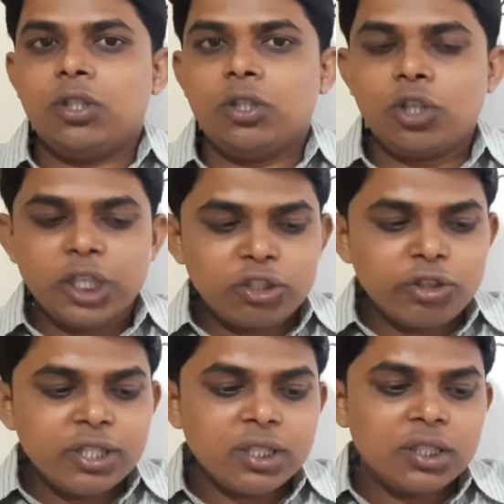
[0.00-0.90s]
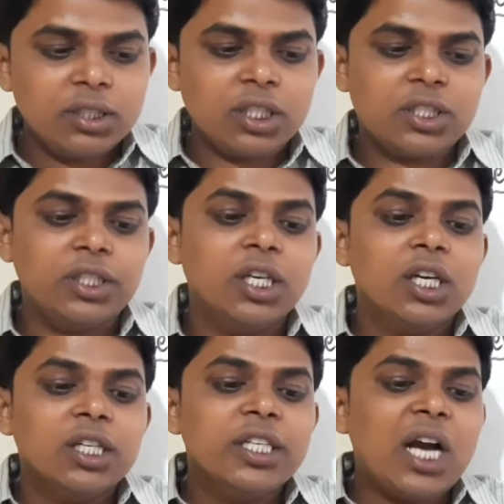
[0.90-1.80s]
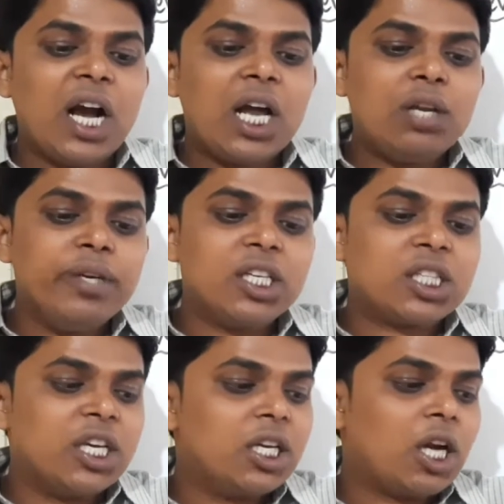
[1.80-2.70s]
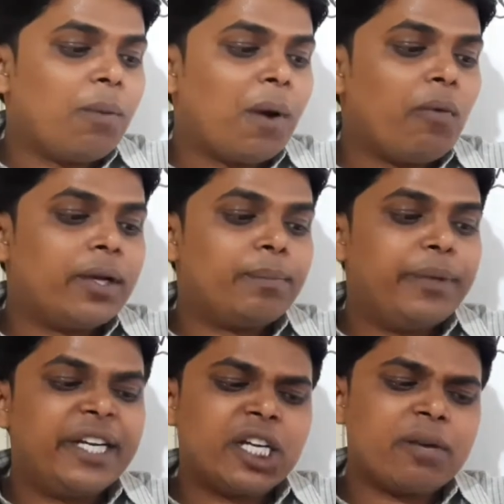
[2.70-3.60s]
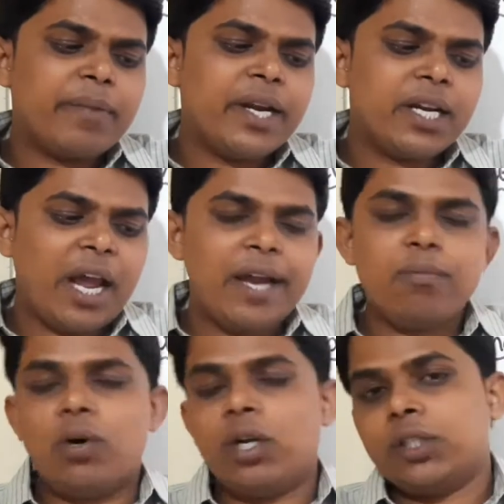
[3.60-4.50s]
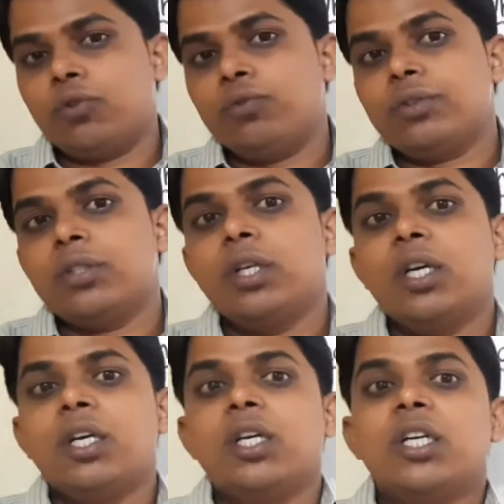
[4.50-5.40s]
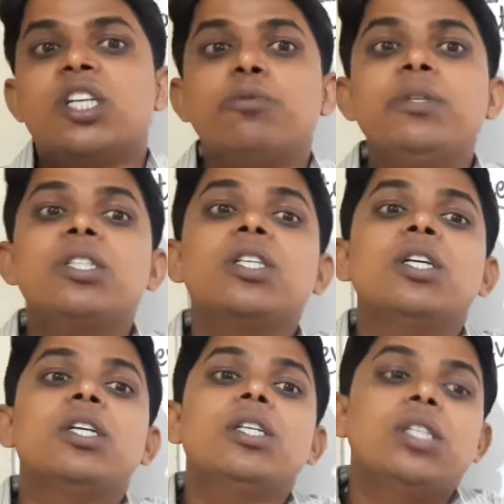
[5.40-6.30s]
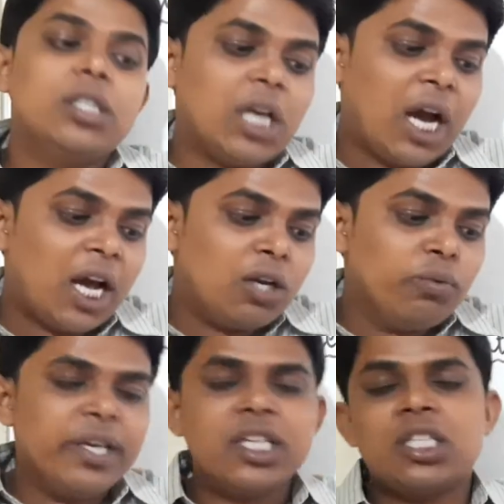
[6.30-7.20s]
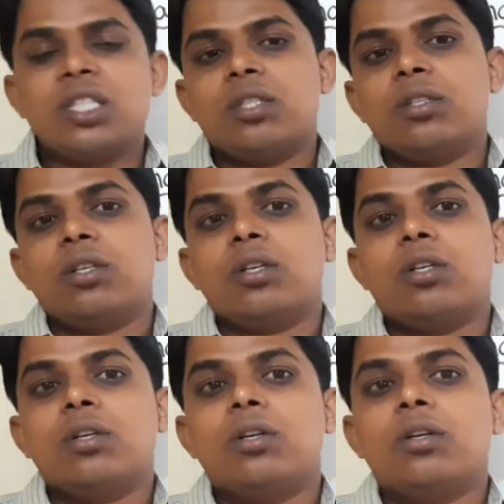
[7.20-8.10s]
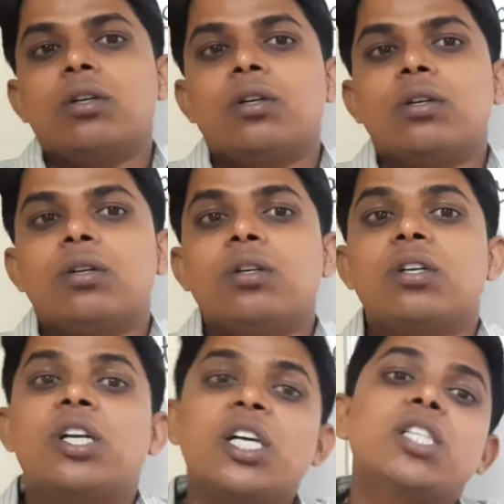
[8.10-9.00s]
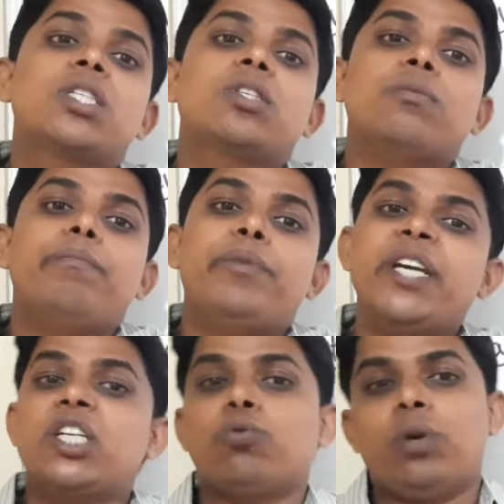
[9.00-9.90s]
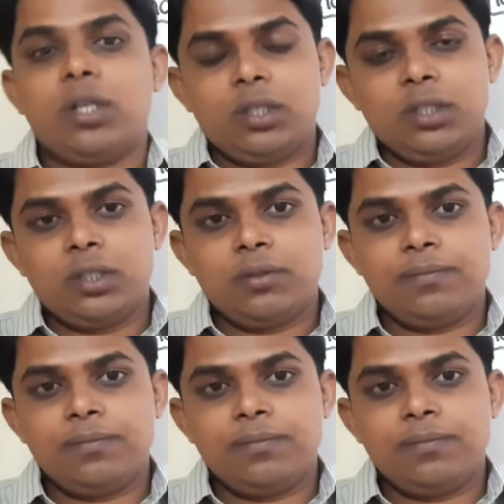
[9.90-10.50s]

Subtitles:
Okay students, just see. He always think of our betterment and fortunes. It means He always does best for us.